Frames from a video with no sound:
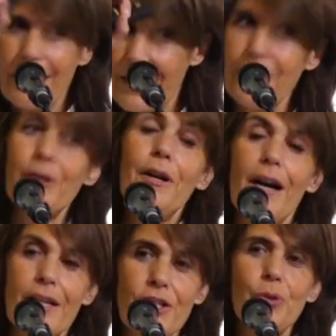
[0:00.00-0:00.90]
in the
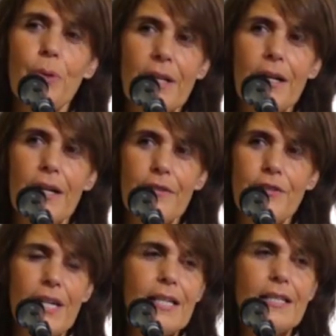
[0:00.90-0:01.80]
last 2.5
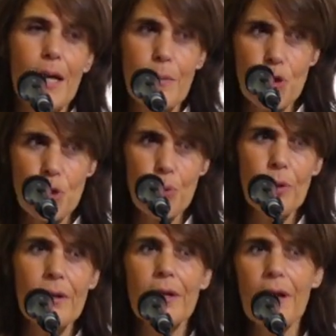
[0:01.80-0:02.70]
days, I'm sure,